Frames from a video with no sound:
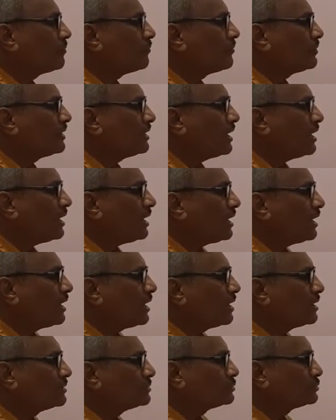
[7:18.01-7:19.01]
BA
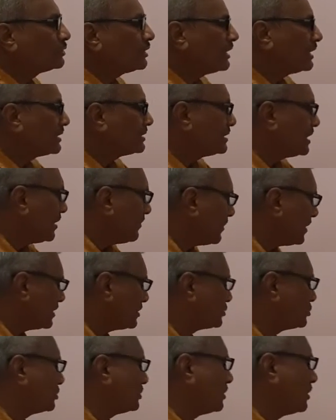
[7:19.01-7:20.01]
English
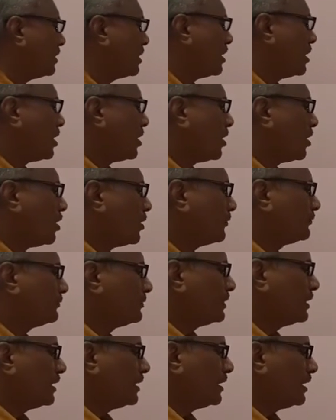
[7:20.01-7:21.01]
examination of
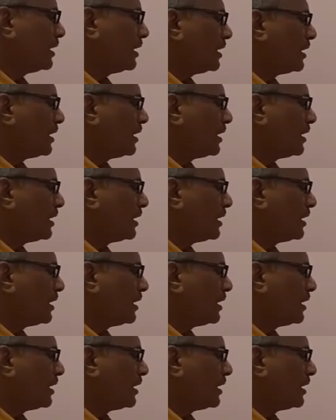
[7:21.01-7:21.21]
the